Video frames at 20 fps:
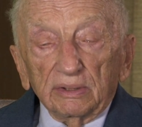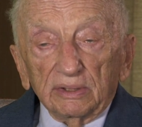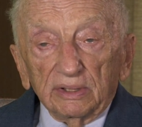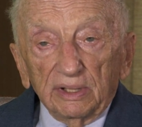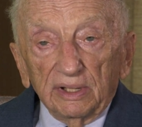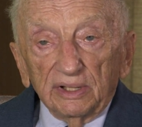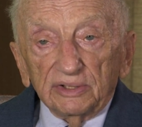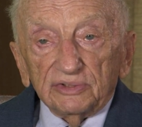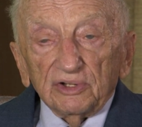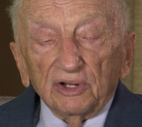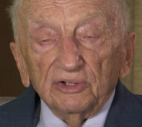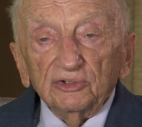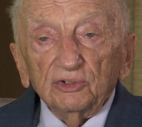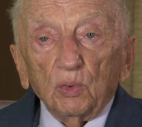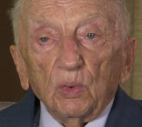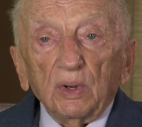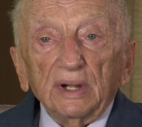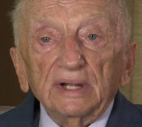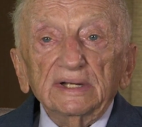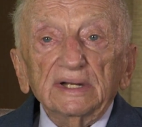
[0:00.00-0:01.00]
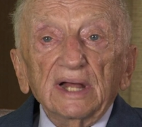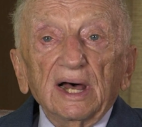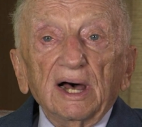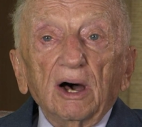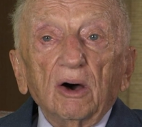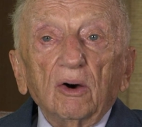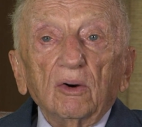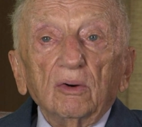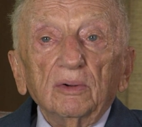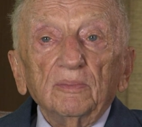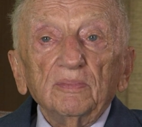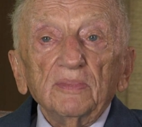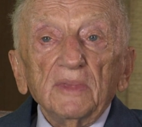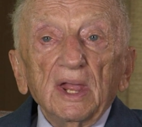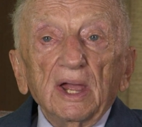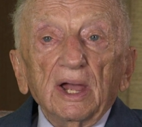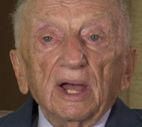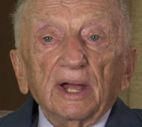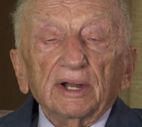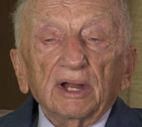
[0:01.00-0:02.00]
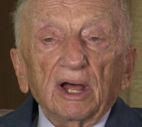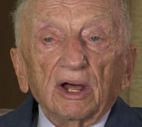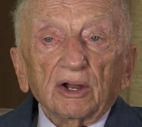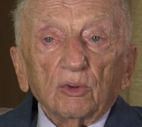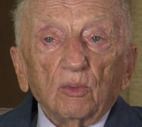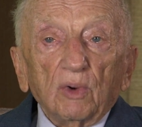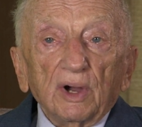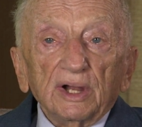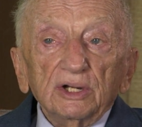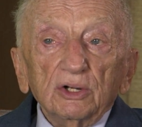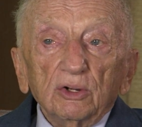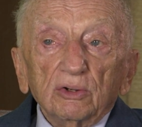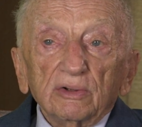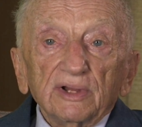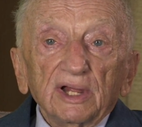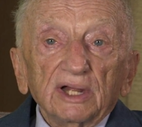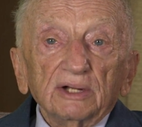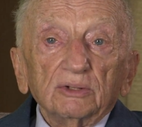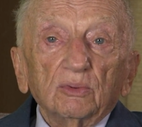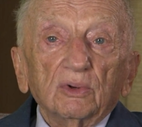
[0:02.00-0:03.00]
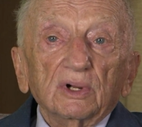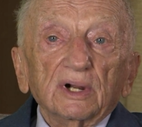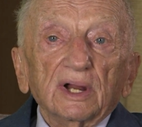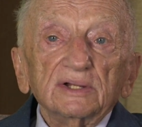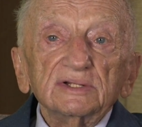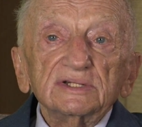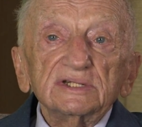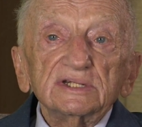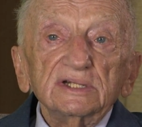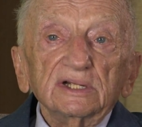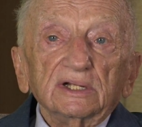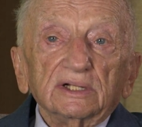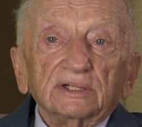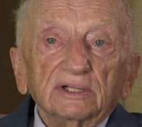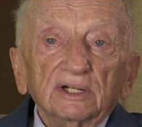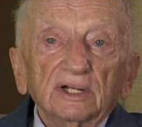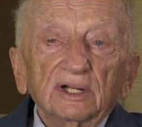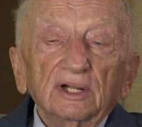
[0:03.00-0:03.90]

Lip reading: It's underway now. And how do I know that? Well, I see it.